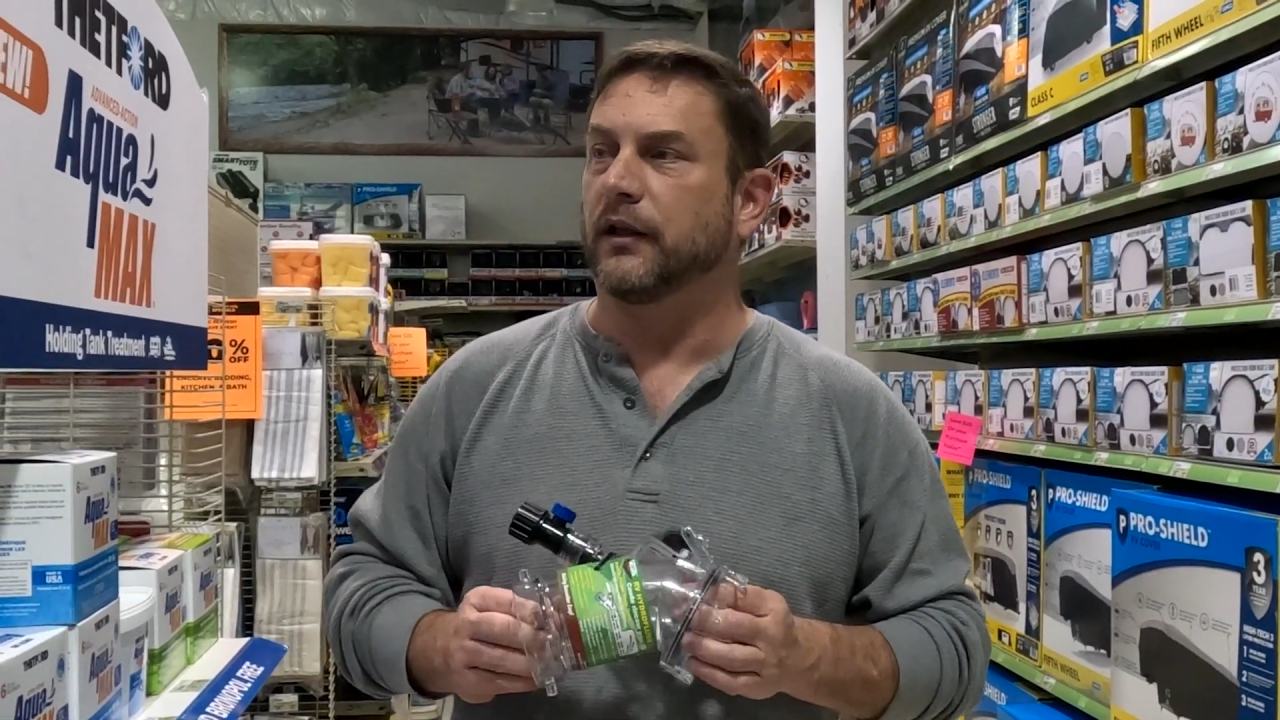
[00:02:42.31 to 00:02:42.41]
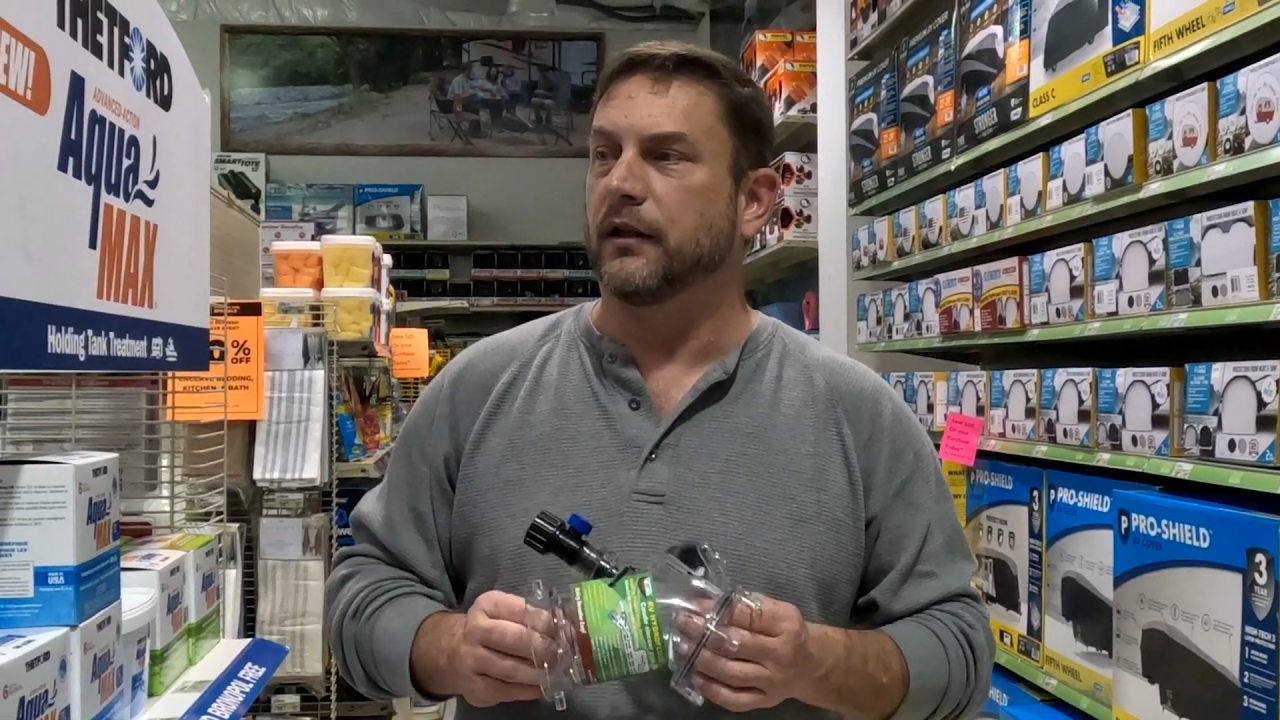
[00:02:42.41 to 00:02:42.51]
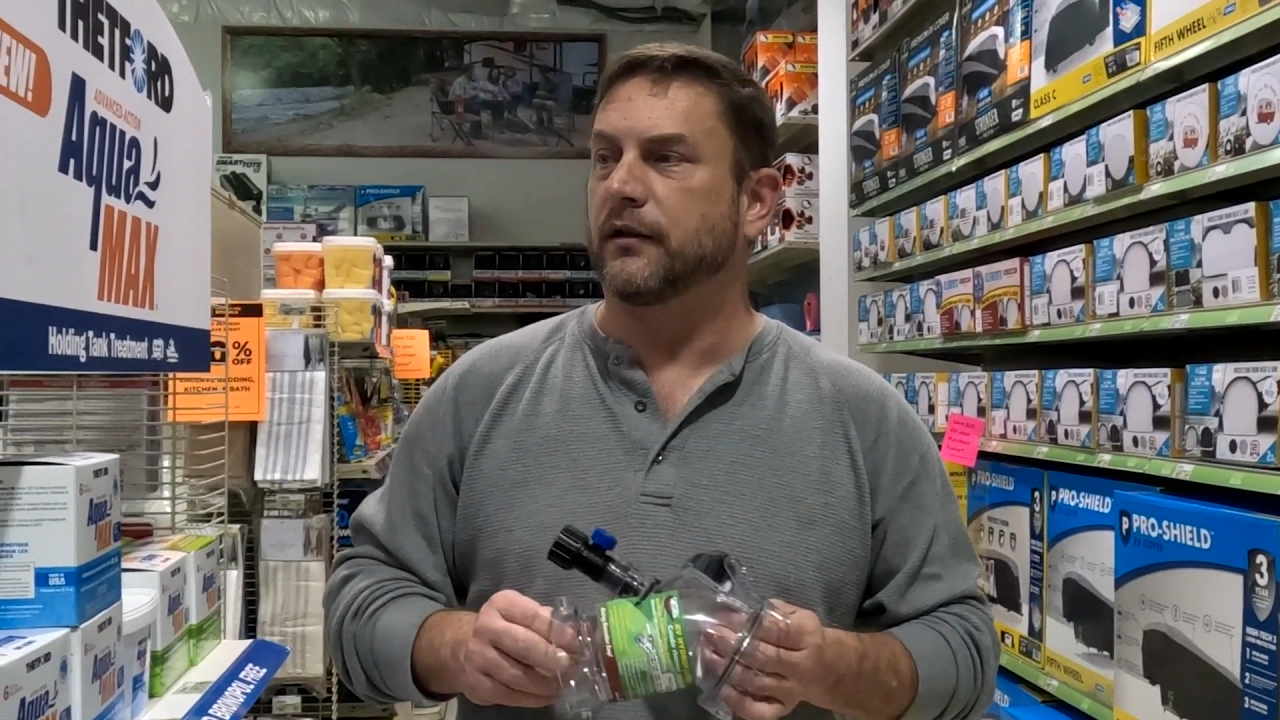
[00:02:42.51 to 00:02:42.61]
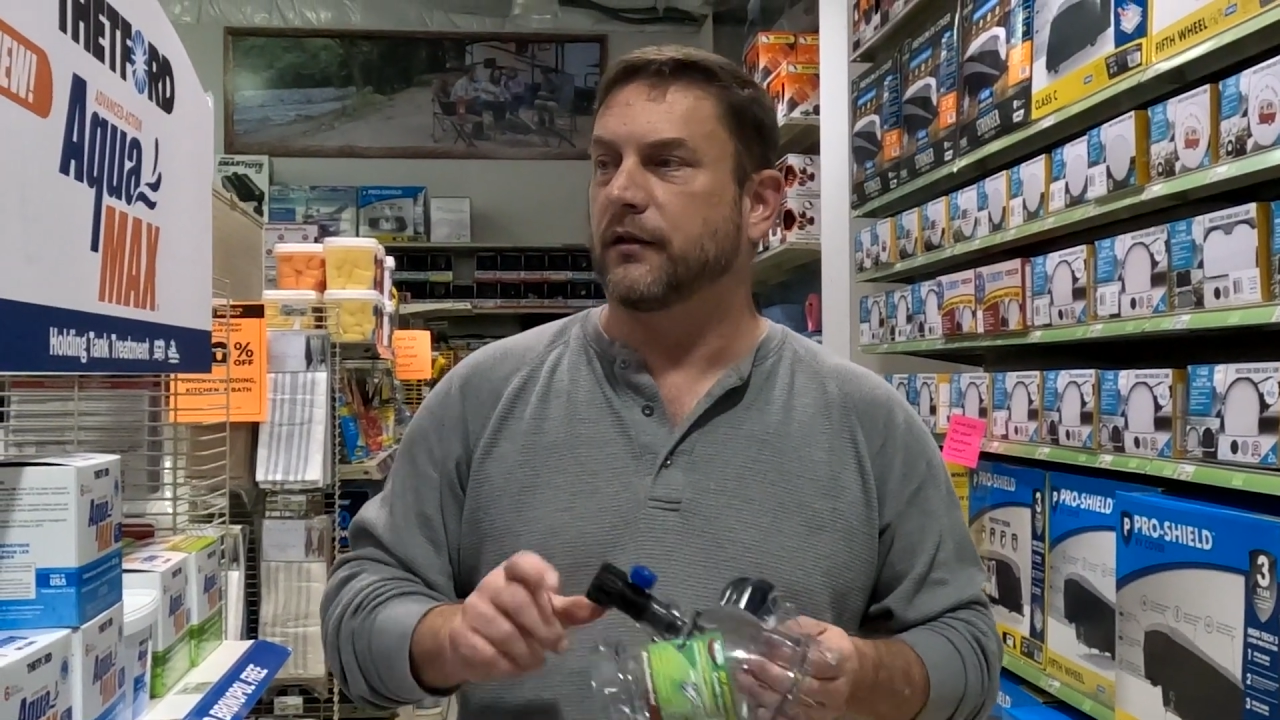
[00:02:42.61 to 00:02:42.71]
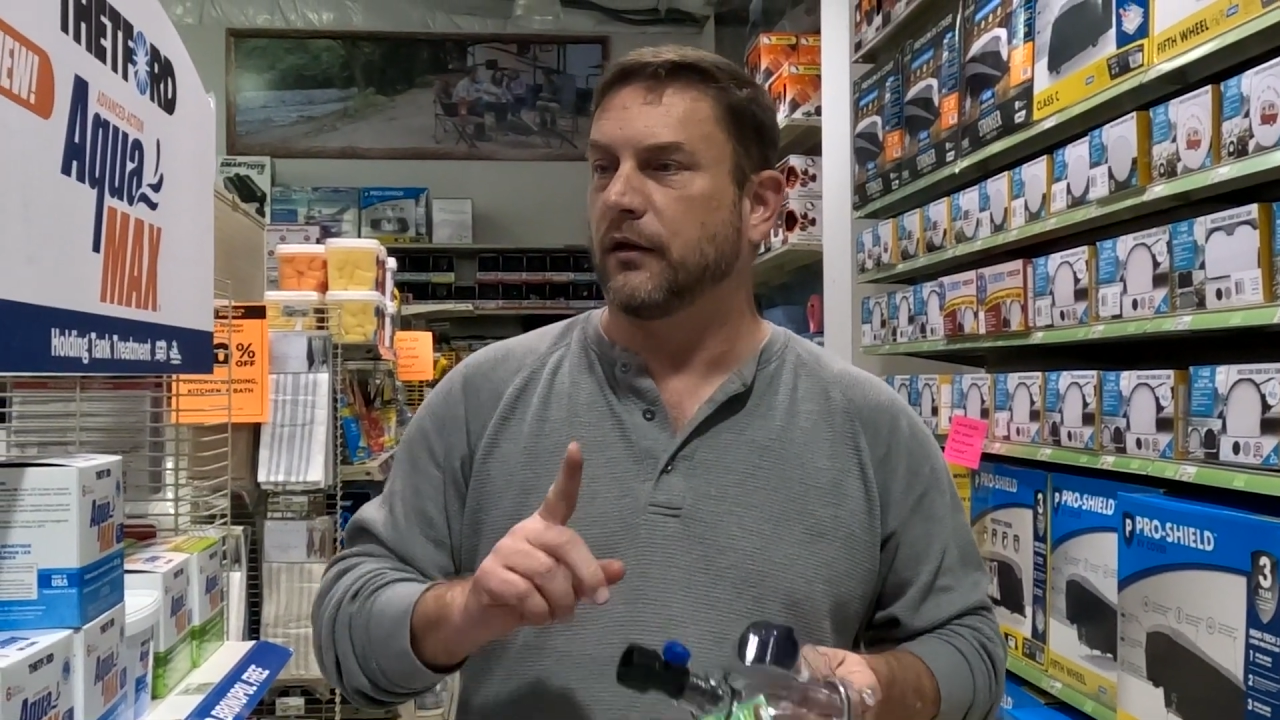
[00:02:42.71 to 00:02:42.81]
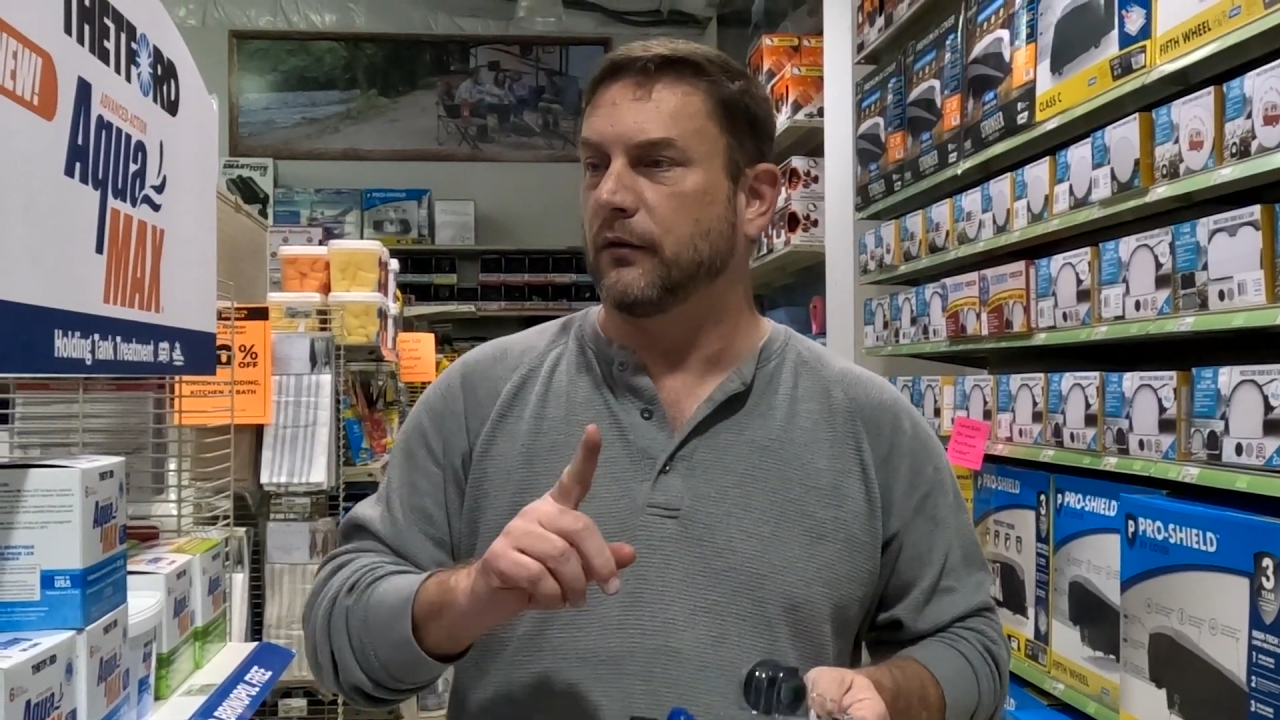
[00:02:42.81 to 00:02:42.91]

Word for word: is,